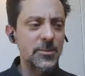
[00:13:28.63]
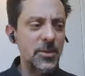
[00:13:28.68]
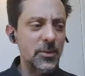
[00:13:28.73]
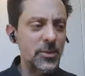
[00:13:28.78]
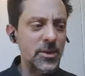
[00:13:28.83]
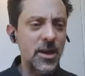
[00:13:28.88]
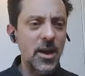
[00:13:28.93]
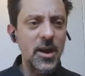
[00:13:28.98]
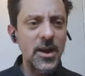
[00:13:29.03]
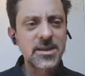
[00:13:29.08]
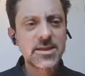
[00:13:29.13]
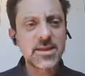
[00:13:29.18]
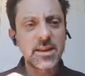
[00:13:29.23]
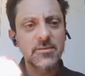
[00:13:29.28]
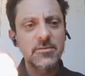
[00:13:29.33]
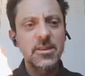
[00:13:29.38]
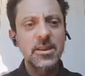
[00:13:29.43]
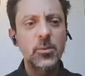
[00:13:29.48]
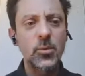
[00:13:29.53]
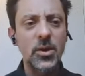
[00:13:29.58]
but I
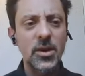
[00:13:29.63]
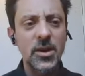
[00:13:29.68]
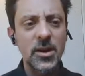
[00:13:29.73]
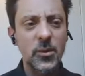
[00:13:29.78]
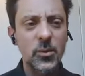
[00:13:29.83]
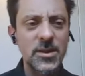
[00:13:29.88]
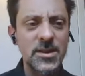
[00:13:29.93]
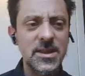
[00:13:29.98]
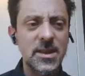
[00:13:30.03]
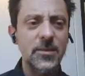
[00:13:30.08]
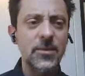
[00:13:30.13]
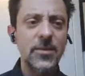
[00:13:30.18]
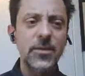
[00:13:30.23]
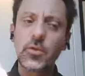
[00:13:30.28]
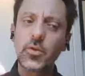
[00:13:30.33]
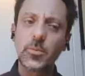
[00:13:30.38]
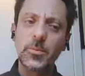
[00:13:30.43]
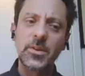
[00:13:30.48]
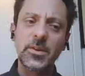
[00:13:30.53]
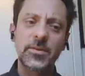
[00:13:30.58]
generally work with some
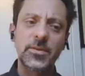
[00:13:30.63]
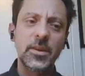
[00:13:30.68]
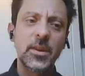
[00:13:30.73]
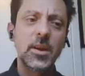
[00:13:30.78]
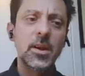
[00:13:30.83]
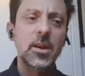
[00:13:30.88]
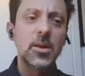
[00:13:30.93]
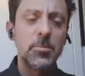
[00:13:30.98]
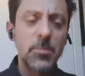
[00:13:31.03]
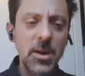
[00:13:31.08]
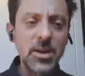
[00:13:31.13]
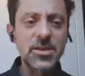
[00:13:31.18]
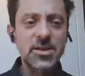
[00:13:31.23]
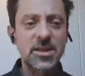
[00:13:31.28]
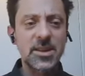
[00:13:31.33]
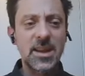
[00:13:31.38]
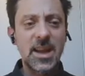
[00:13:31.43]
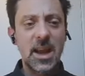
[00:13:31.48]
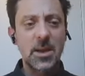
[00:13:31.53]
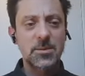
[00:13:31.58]
form of
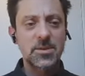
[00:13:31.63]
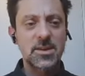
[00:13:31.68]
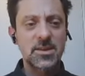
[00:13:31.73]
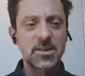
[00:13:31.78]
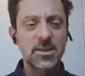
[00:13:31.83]
motion capture.